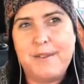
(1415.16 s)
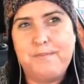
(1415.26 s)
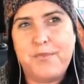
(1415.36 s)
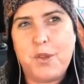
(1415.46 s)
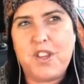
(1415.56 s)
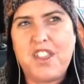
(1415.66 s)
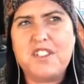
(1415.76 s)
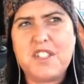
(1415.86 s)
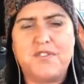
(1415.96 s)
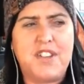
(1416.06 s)
with
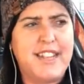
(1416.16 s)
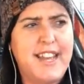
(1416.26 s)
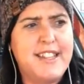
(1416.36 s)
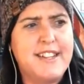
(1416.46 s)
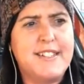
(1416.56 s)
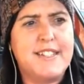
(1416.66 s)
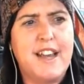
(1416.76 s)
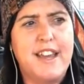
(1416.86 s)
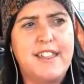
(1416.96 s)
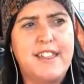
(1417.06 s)
ulcerative colitis,
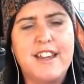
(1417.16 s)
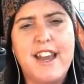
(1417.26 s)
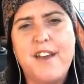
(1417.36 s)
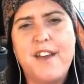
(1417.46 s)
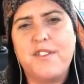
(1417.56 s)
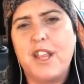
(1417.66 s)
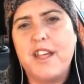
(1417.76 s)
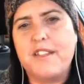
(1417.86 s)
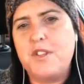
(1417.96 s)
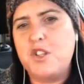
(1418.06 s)
I think I have a lot of
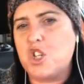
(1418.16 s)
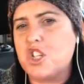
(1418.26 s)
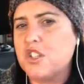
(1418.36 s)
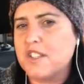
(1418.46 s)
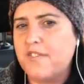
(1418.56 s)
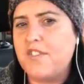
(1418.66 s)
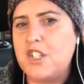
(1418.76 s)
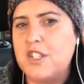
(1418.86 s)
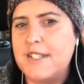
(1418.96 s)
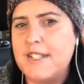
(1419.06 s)
nutritional
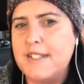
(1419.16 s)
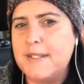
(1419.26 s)
deficiencies,